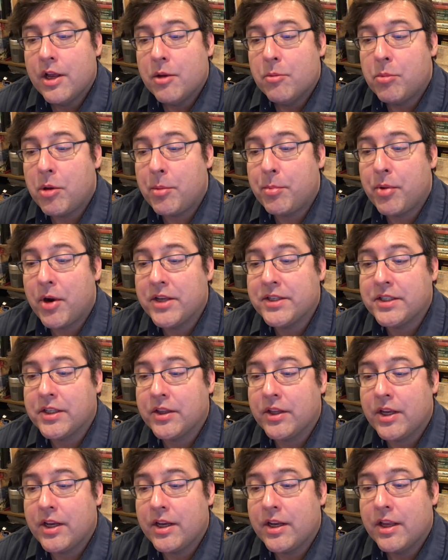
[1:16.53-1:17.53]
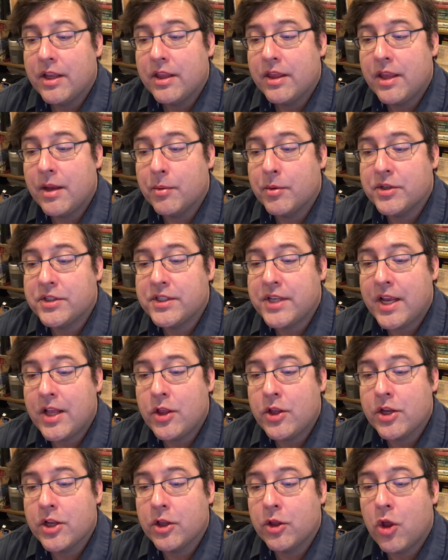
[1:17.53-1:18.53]
But presently they were
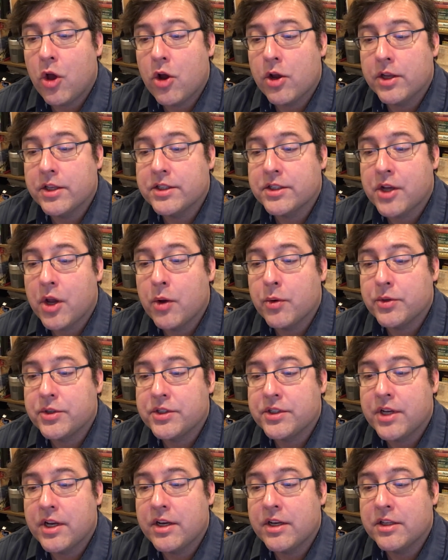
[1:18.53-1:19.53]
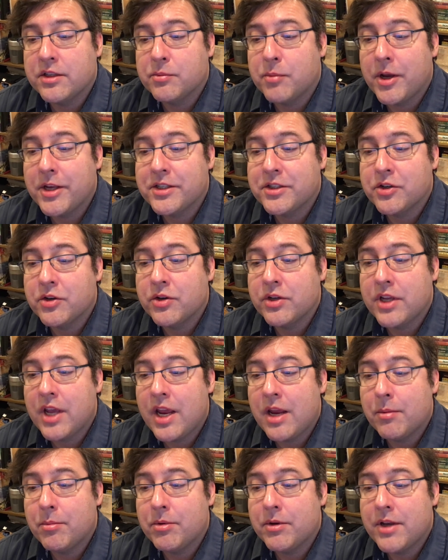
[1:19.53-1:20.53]
sailing along its coast, and its western
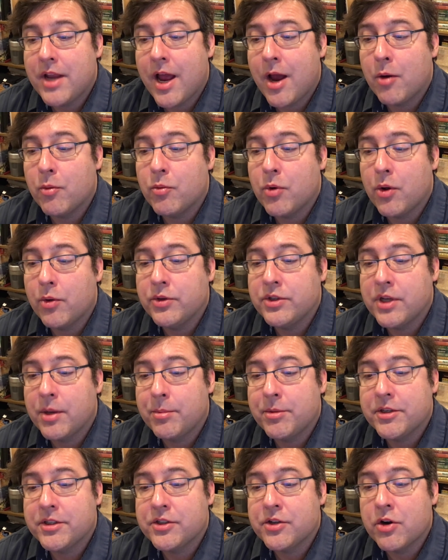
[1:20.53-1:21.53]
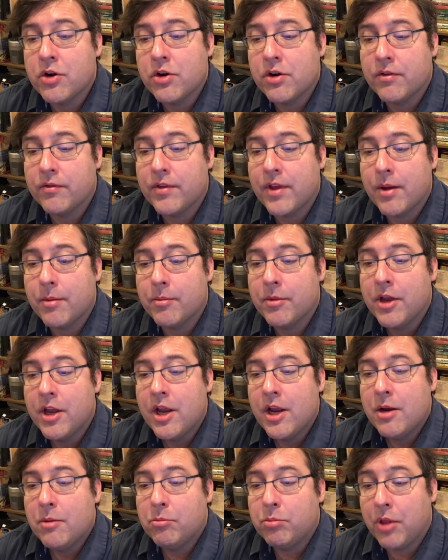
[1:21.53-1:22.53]
cape now rose up astern of them,
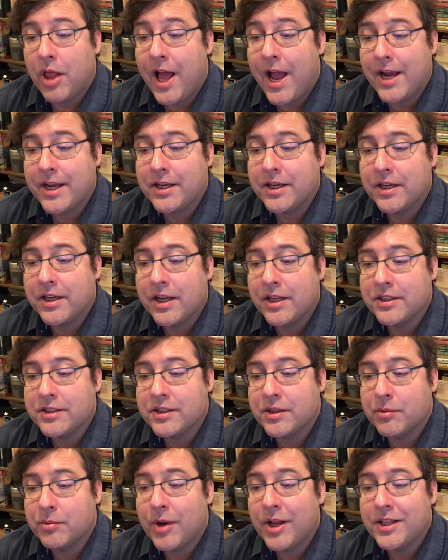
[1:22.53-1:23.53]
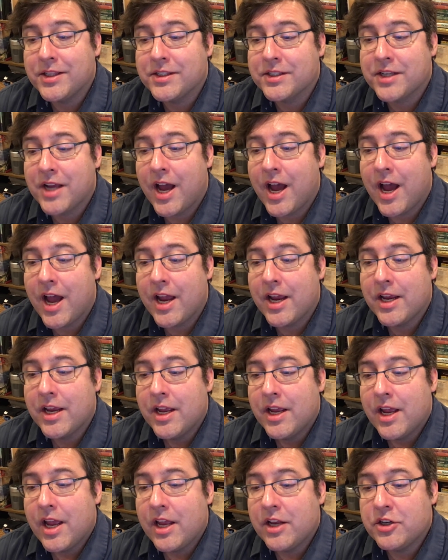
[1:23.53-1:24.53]
black against the red sky,
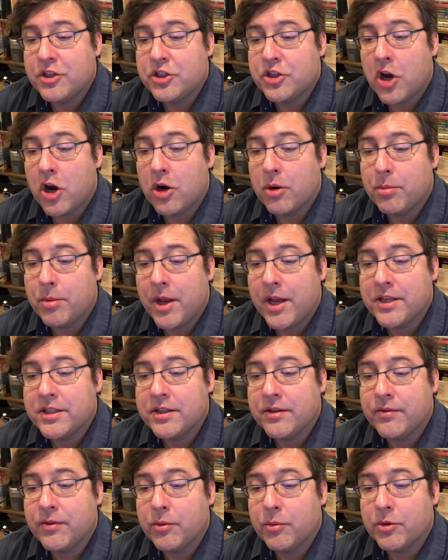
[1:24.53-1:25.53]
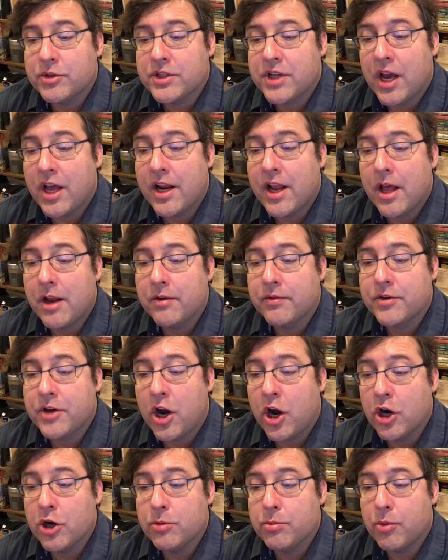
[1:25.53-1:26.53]
and sharp as if it was cut out of
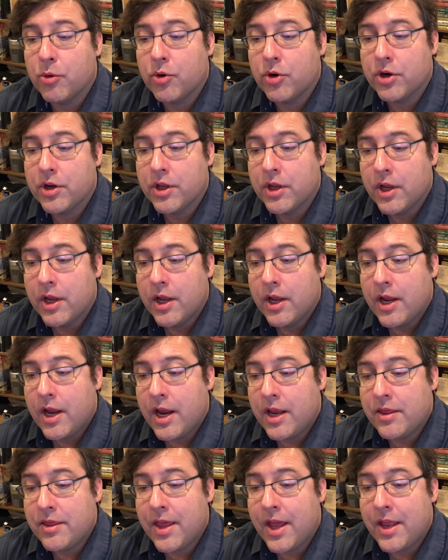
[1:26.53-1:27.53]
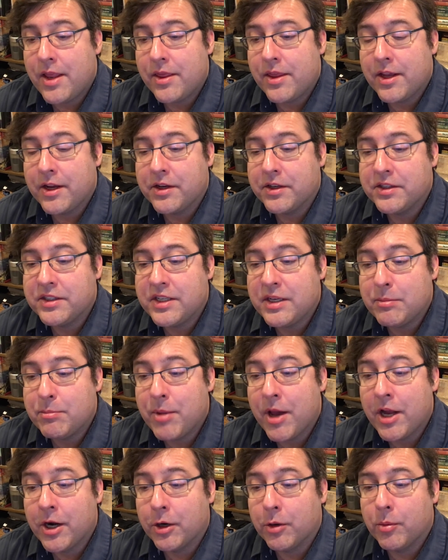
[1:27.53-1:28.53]
cardboard, and then they could see
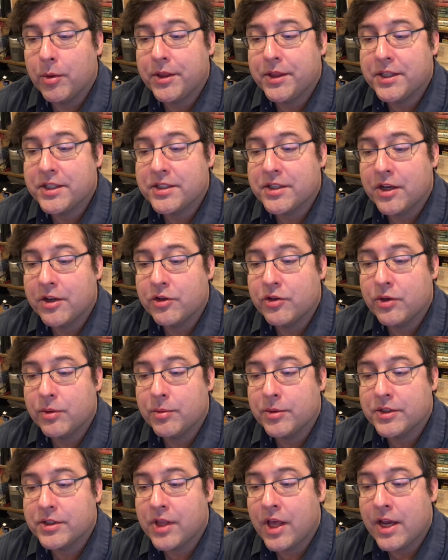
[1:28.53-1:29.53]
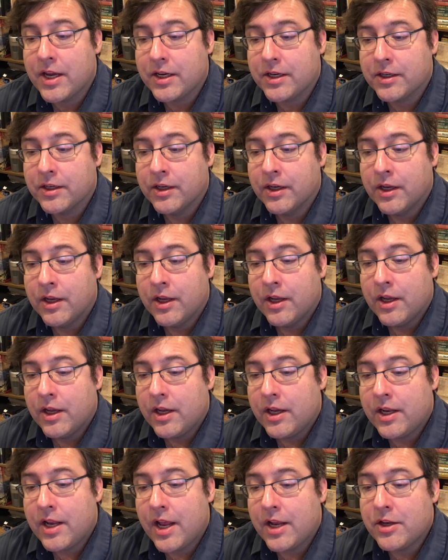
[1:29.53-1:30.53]
better what this country was like.
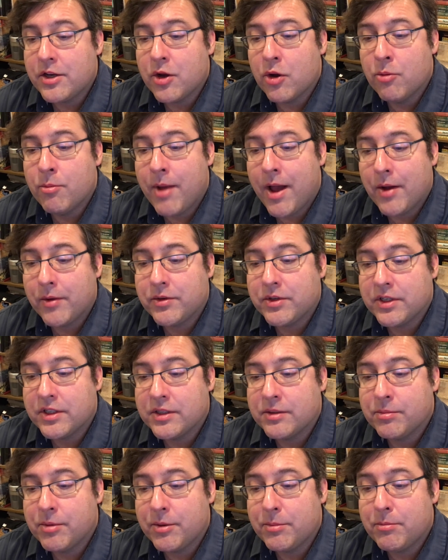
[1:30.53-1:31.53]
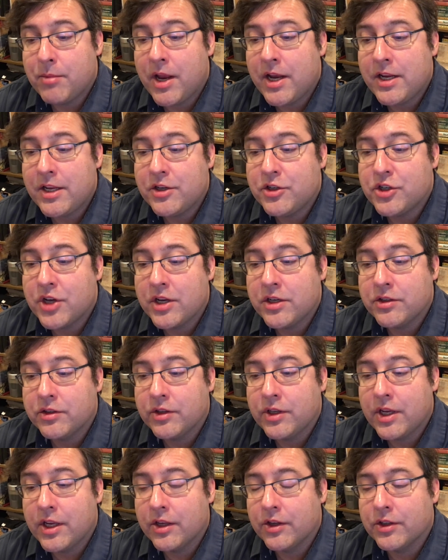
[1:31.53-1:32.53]
It had no mountains, but many gentle
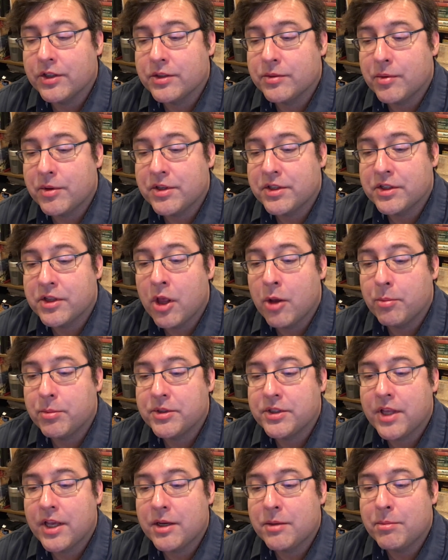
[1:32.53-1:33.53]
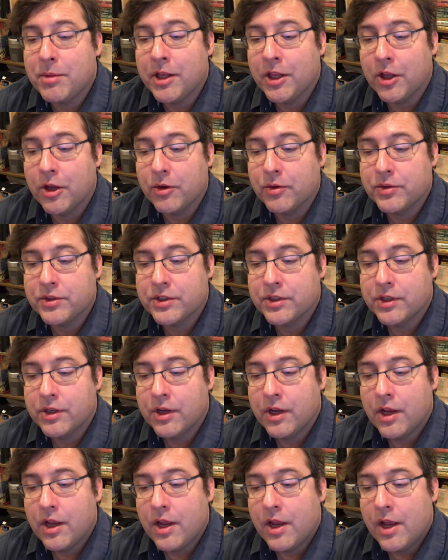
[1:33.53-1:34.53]
hills with slopes like pillows.
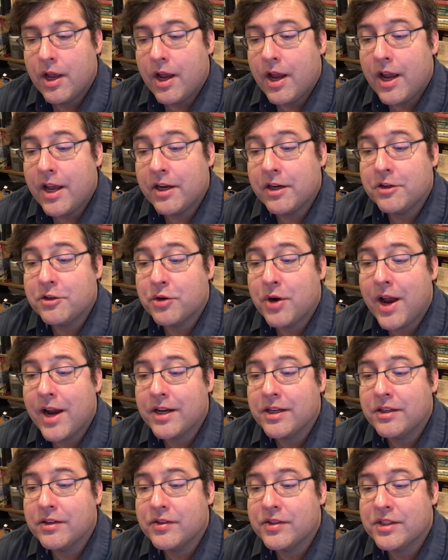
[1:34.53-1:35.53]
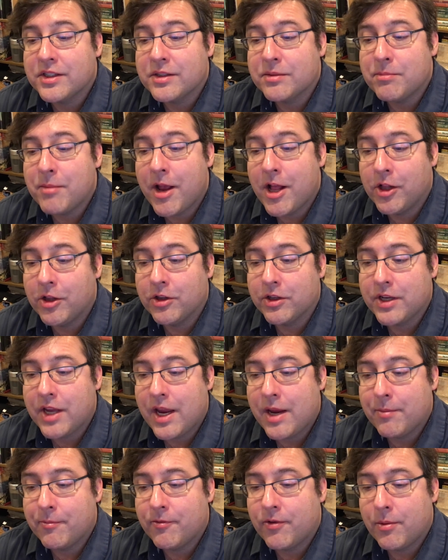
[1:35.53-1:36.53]
An attractive smell
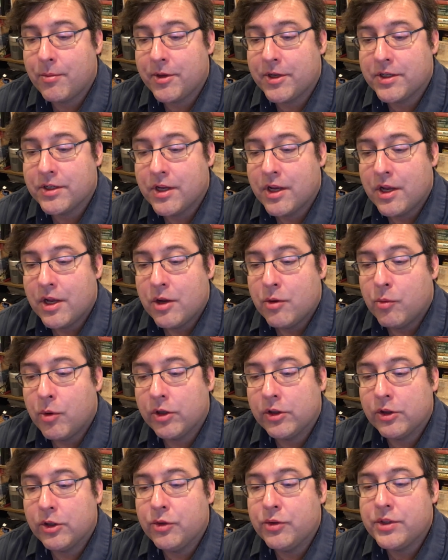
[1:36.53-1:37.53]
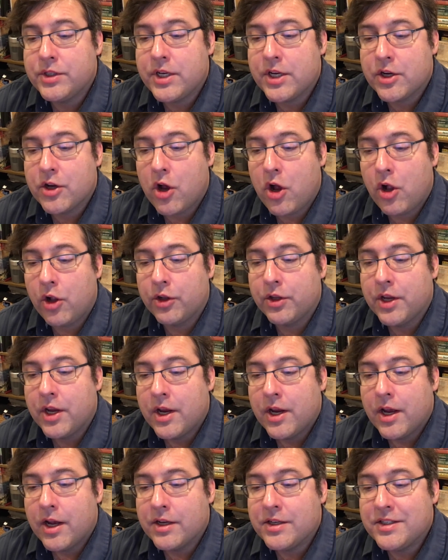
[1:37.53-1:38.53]
came from it, what Lucy called
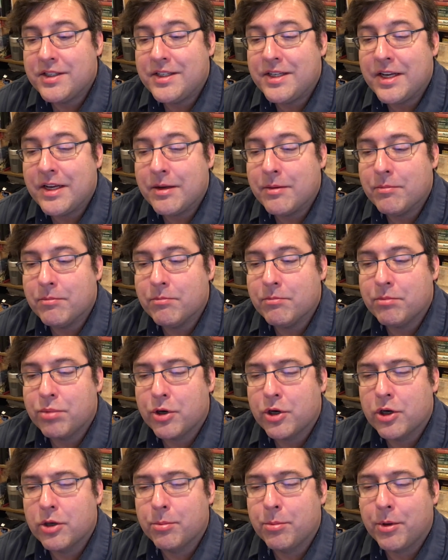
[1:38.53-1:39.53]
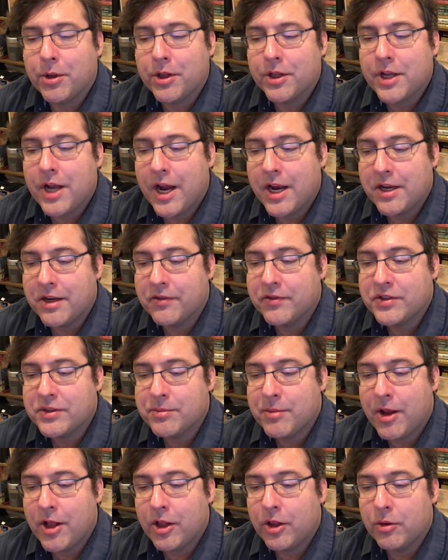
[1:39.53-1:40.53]
a dim, purple kind of
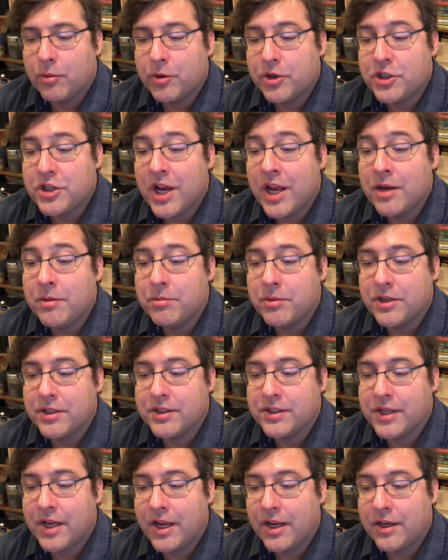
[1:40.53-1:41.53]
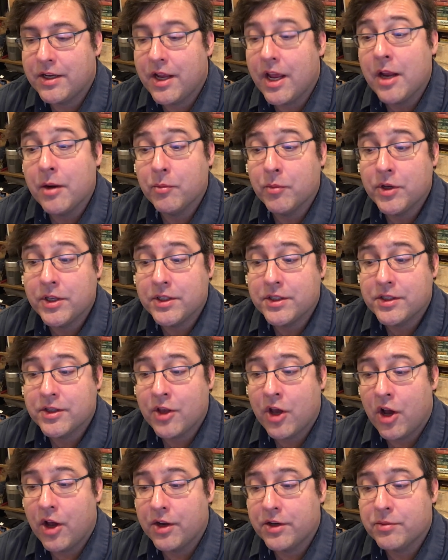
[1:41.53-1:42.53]
smell, which Edmund said, and Rince
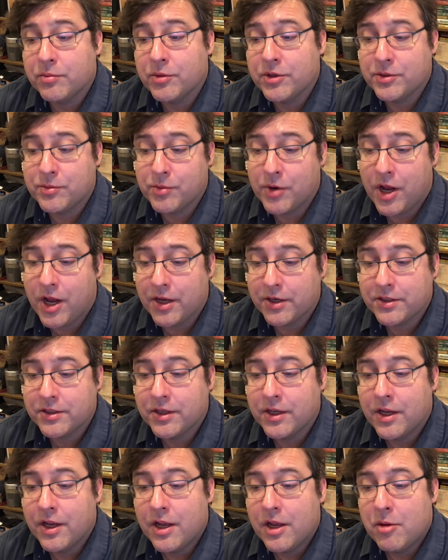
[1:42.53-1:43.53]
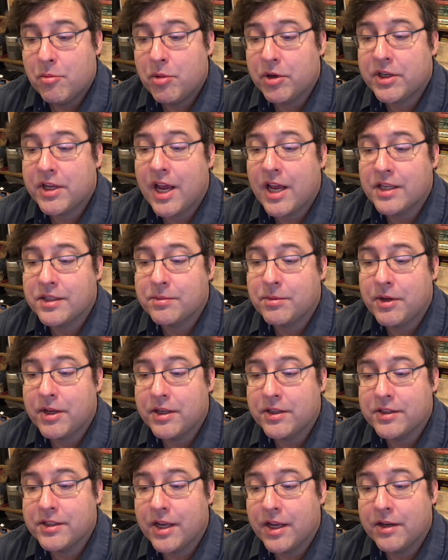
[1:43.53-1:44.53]
thought, was rot, but
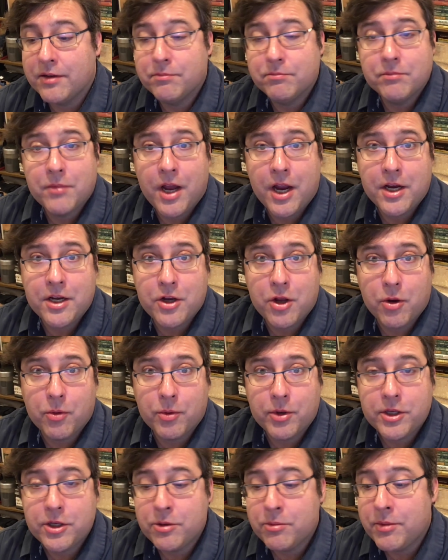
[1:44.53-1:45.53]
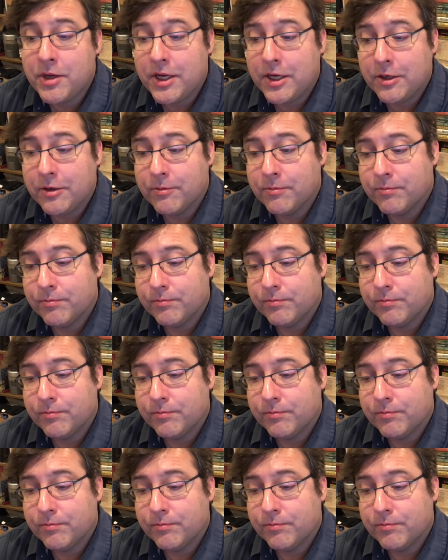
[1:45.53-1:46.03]
Caspian said, "I know what you mean."